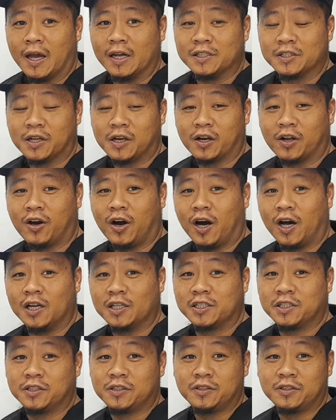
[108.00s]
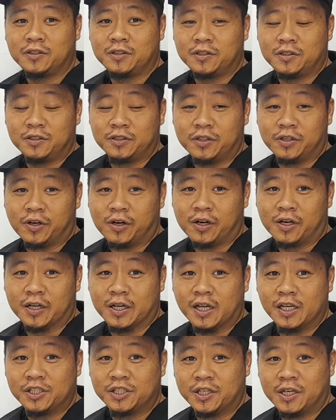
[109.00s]
It's going to cause your
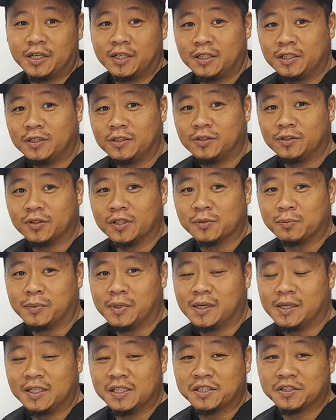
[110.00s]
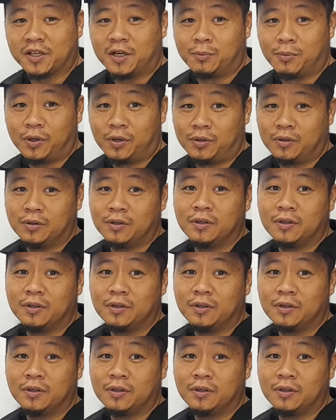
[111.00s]
engine to immediately stumble.